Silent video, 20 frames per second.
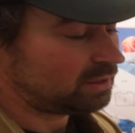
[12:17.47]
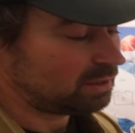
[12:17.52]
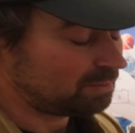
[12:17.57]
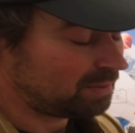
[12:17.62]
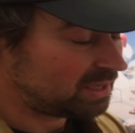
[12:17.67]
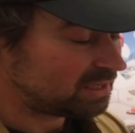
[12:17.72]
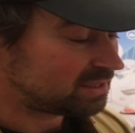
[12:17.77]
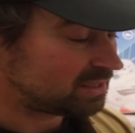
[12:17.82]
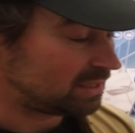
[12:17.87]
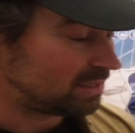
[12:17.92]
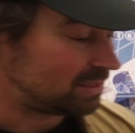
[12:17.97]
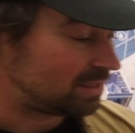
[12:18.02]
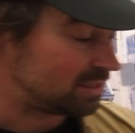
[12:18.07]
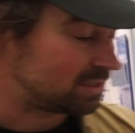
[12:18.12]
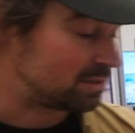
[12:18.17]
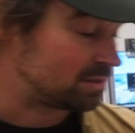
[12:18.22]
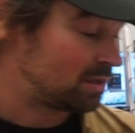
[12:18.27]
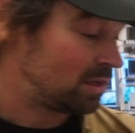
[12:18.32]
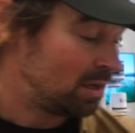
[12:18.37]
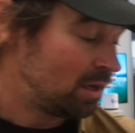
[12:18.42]
You may have seen
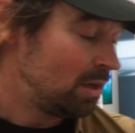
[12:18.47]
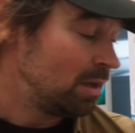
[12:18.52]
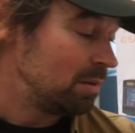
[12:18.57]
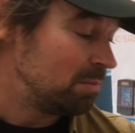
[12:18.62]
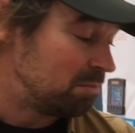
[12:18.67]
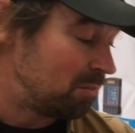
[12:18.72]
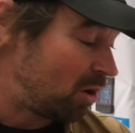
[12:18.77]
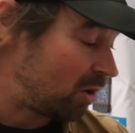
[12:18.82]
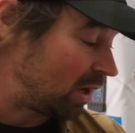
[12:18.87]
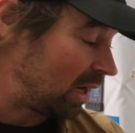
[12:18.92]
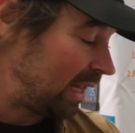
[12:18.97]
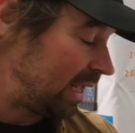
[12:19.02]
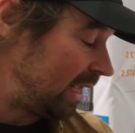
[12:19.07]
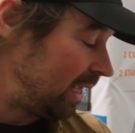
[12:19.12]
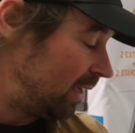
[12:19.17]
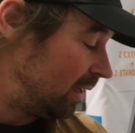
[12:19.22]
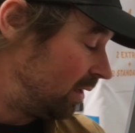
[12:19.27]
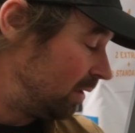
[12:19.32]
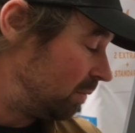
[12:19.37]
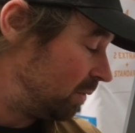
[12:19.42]
this model
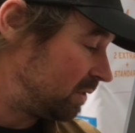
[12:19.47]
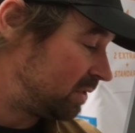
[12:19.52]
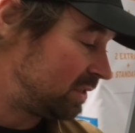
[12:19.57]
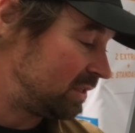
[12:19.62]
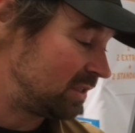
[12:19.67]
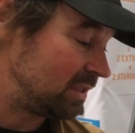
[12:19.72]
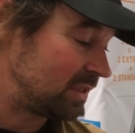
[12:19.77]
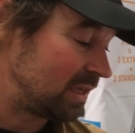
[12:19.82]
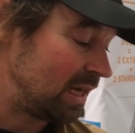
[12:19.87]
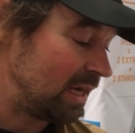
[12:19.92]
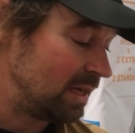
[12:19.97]
here, which is